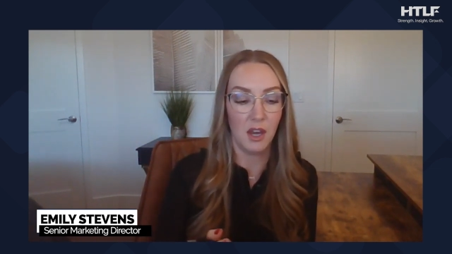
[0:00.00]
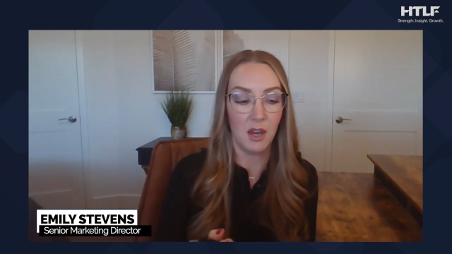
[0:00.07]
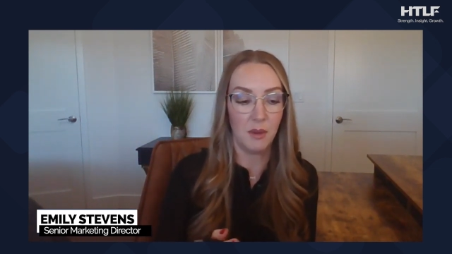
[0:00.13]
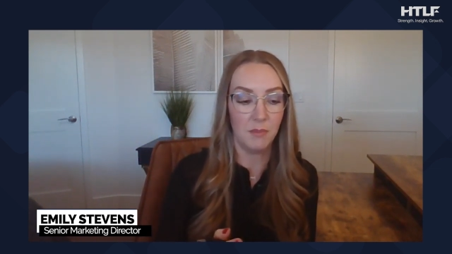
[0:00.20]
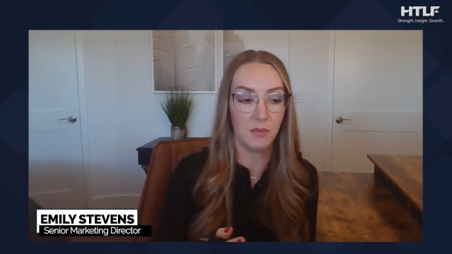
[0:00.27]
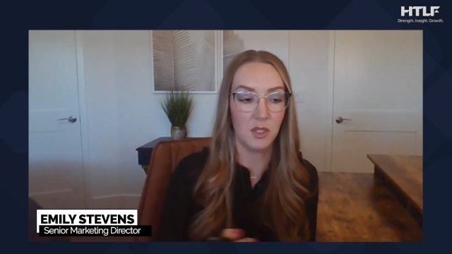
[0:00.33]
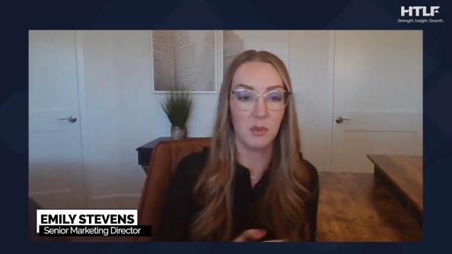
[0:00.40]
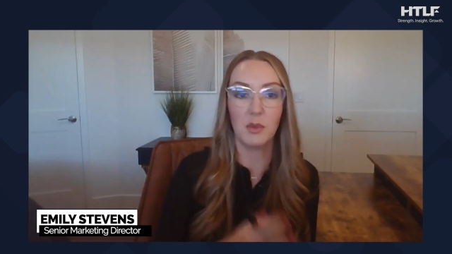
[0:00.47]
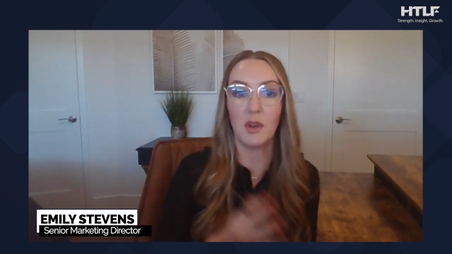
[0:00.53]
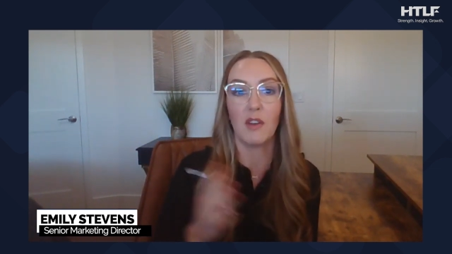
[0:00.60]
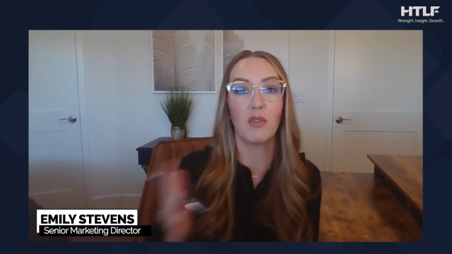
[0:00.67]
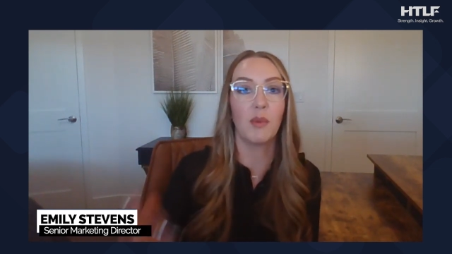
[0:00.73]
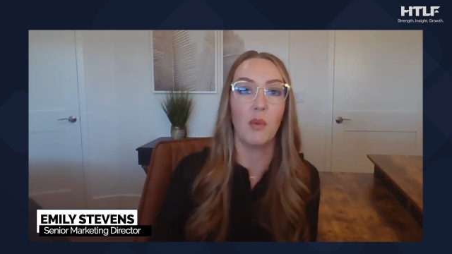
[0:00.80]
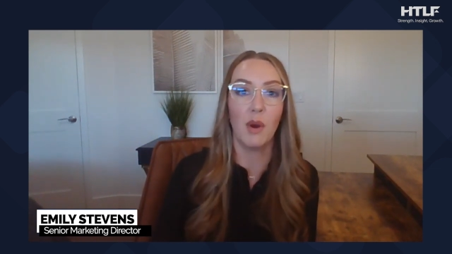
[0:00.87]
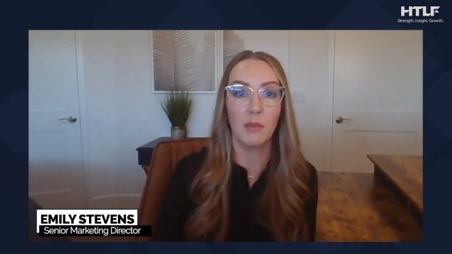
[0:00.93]
um, some
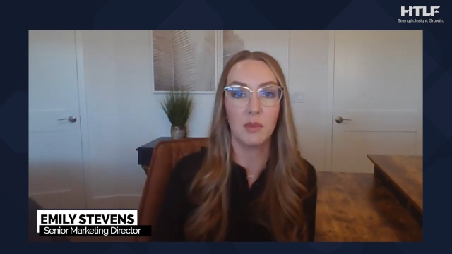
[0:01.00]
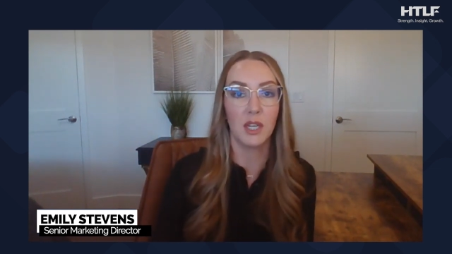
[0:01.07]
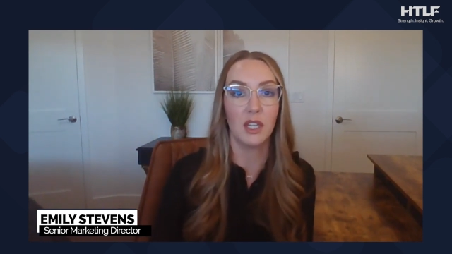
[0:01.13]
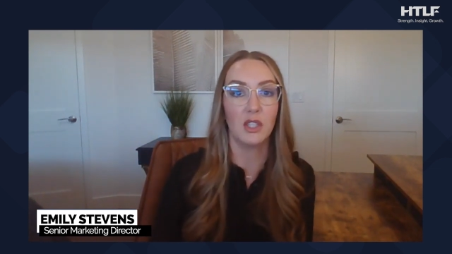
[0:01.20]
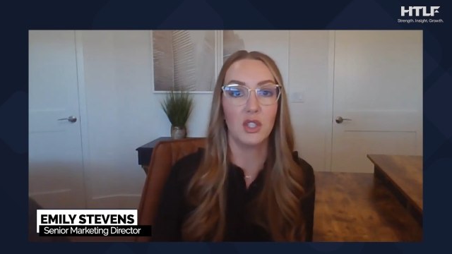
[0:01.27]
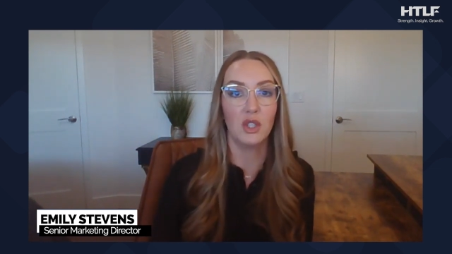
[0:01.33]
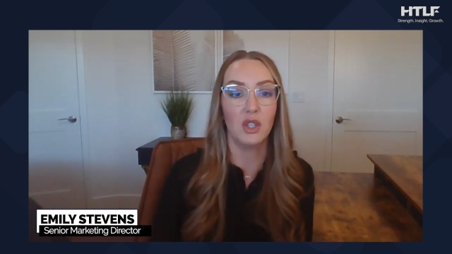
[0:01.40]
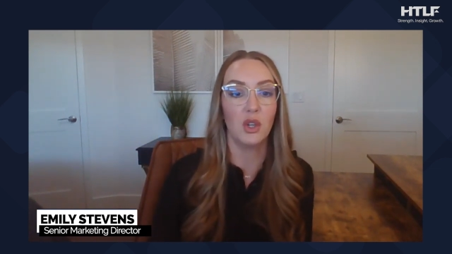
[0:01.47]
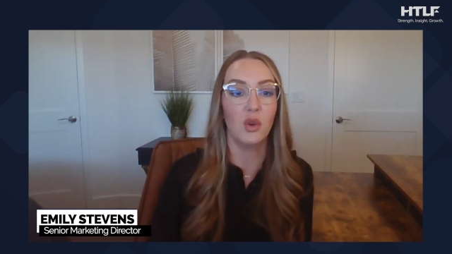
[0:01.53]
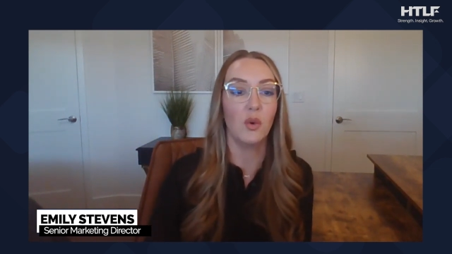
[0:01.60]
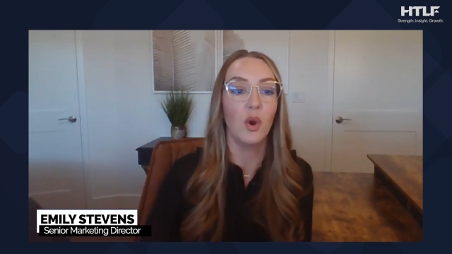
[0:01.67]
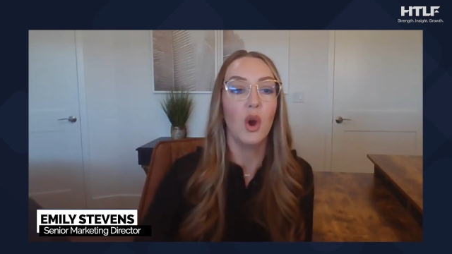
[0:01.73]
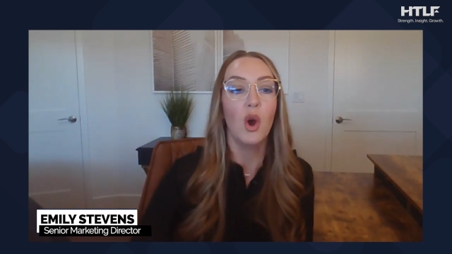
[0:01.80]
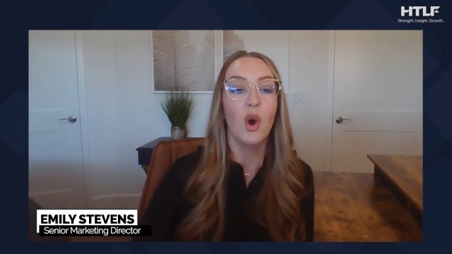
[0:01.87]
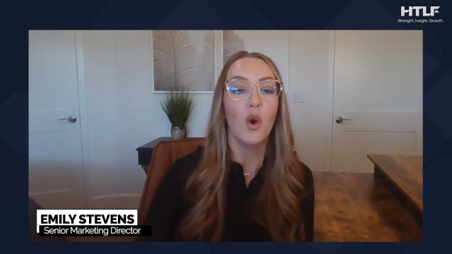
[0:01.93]
government websites
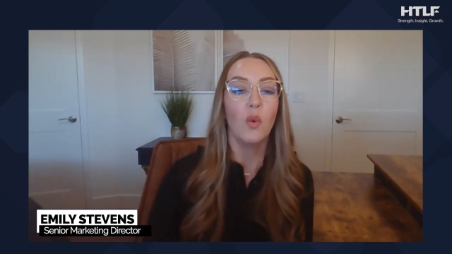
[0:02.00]
too